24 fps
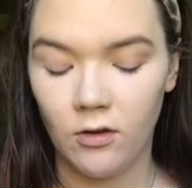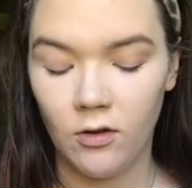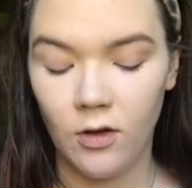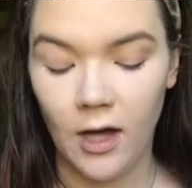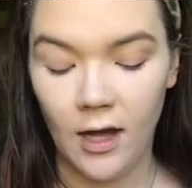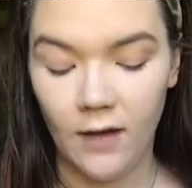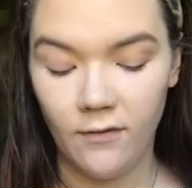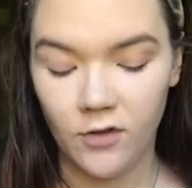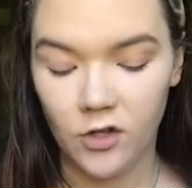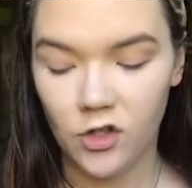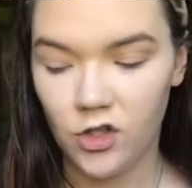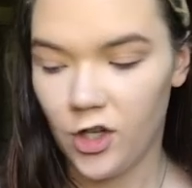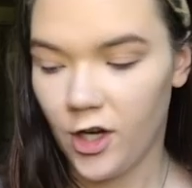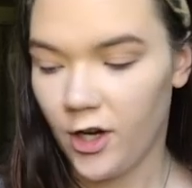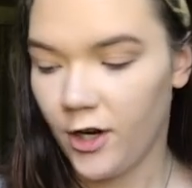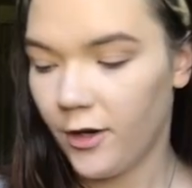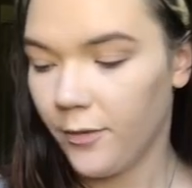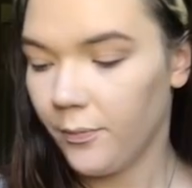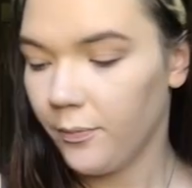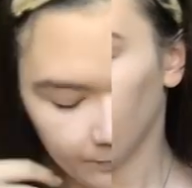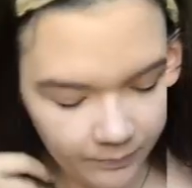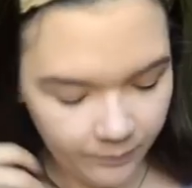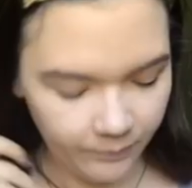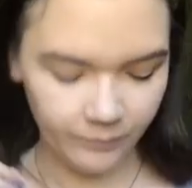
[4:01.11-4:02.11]
You have to share.
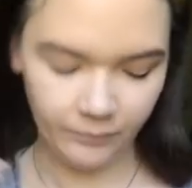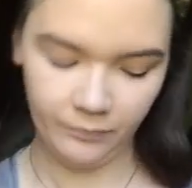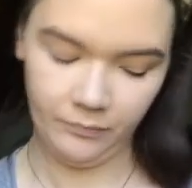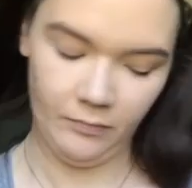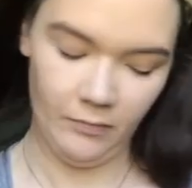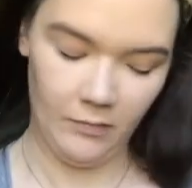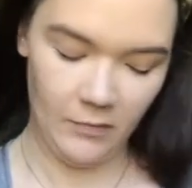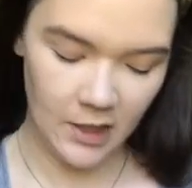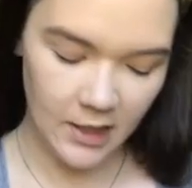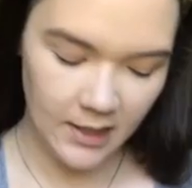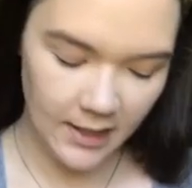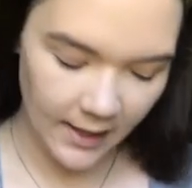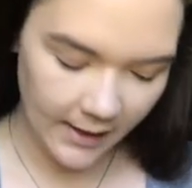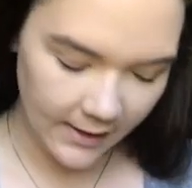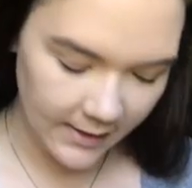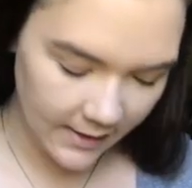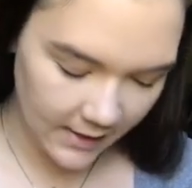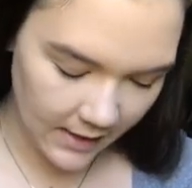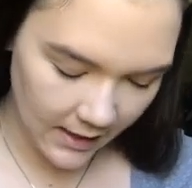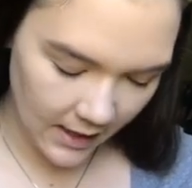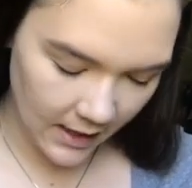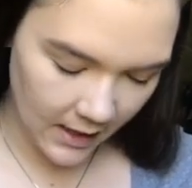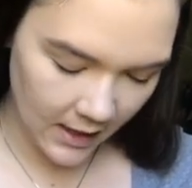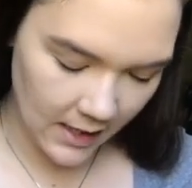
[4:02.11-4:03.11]
The
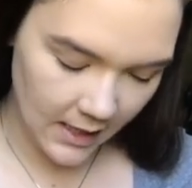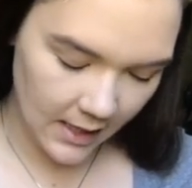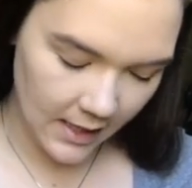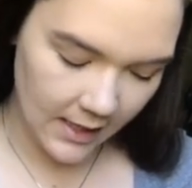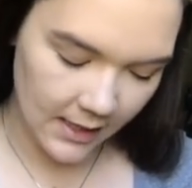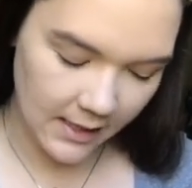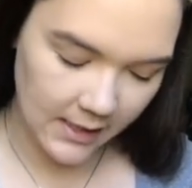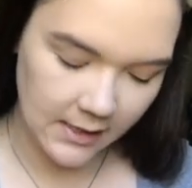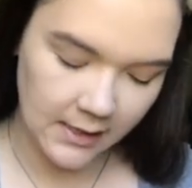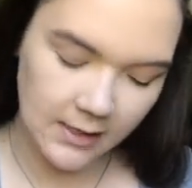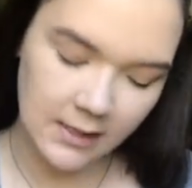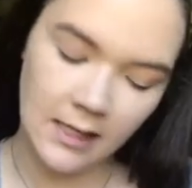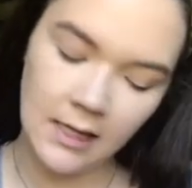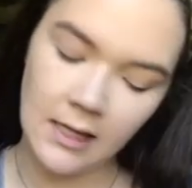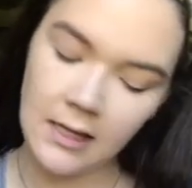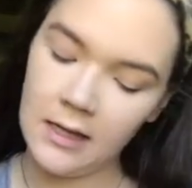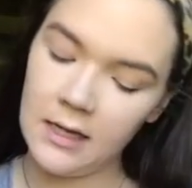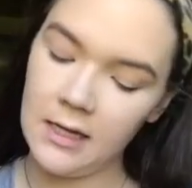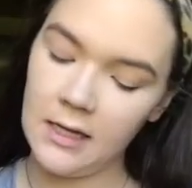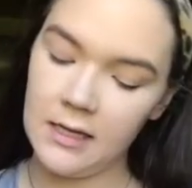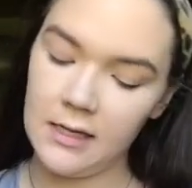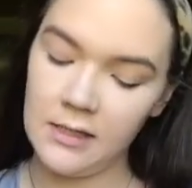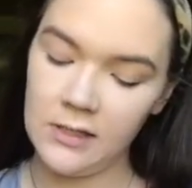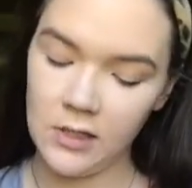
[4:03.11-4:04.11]
next thing is
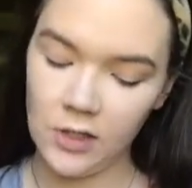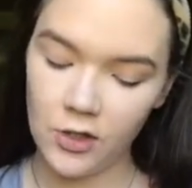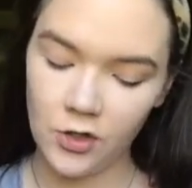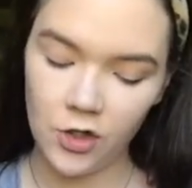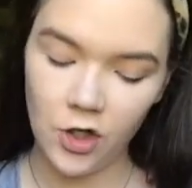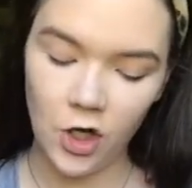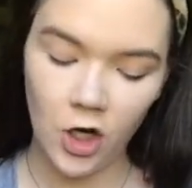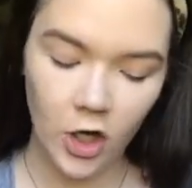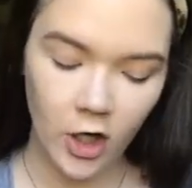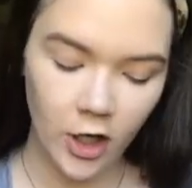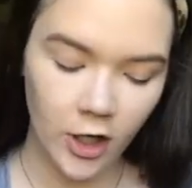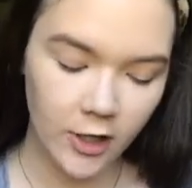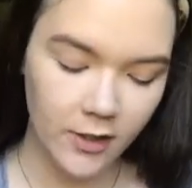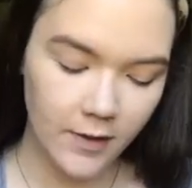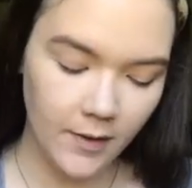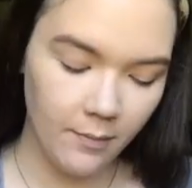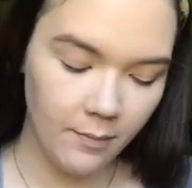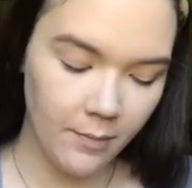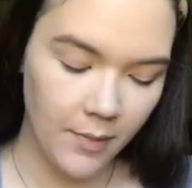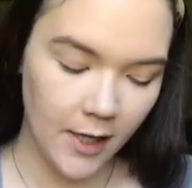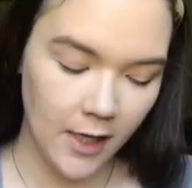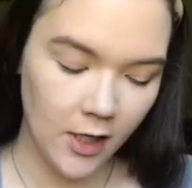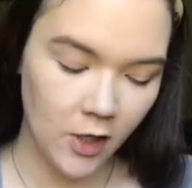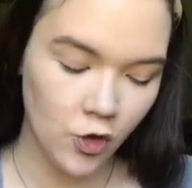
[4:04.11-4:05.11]
this Tarte
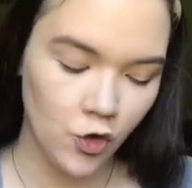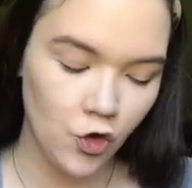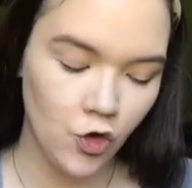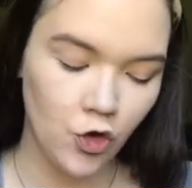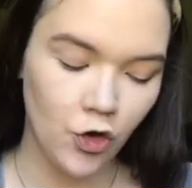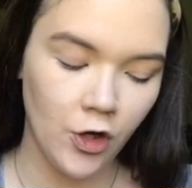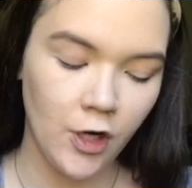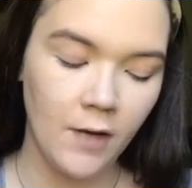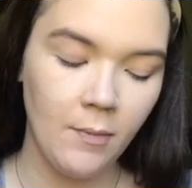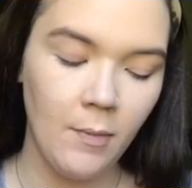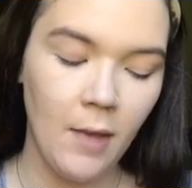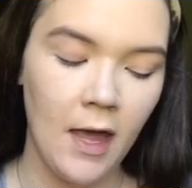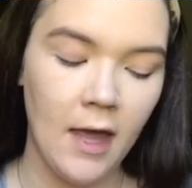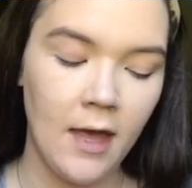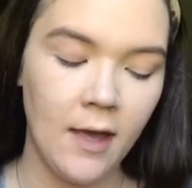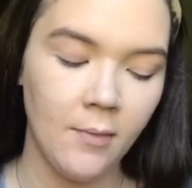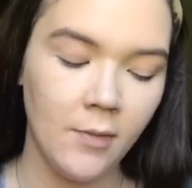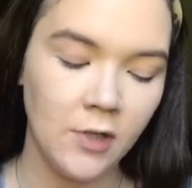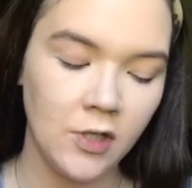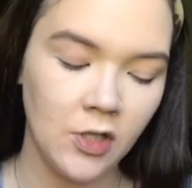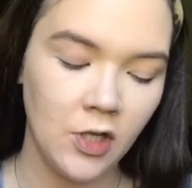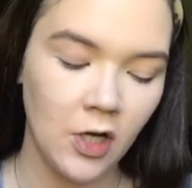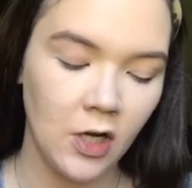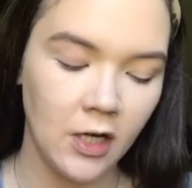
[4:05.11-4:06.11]
Big Dream
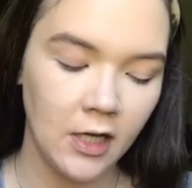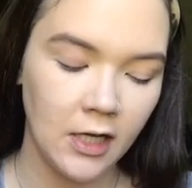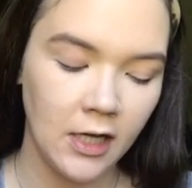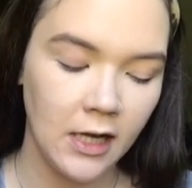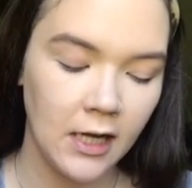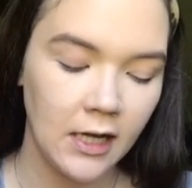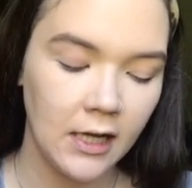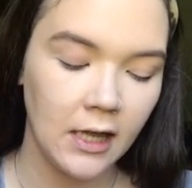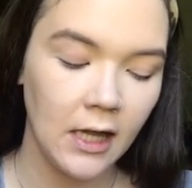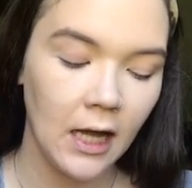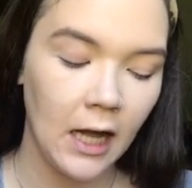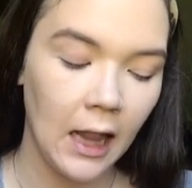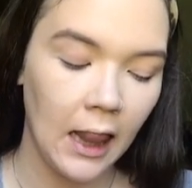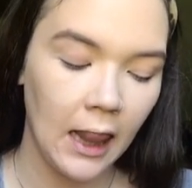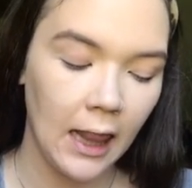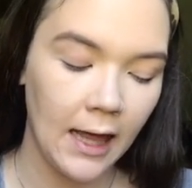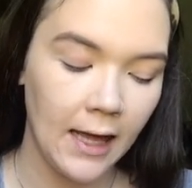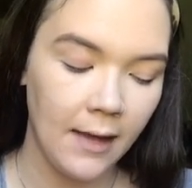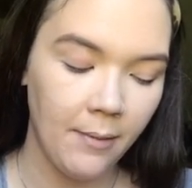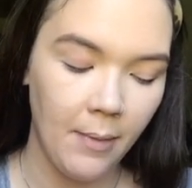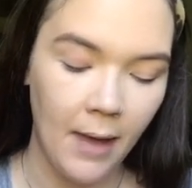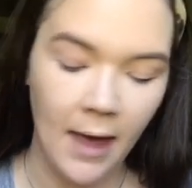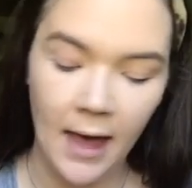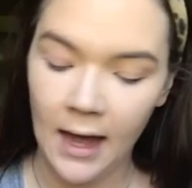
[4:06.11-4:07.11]
Amazonian
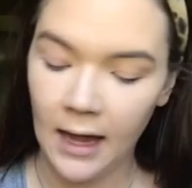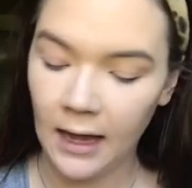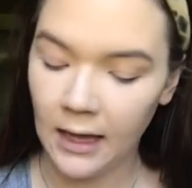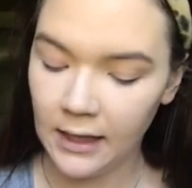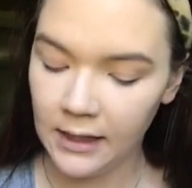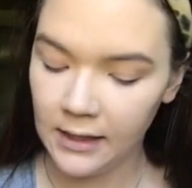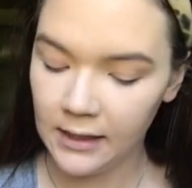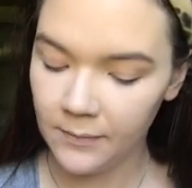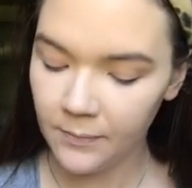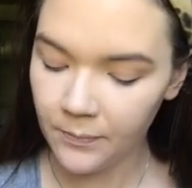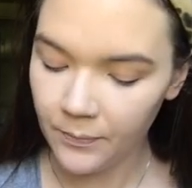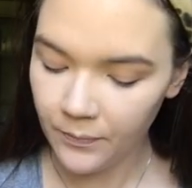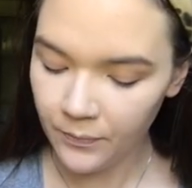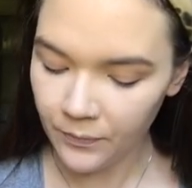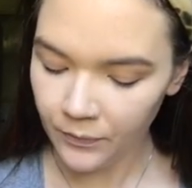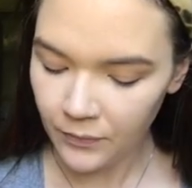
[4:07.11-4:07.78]
Clay Palette.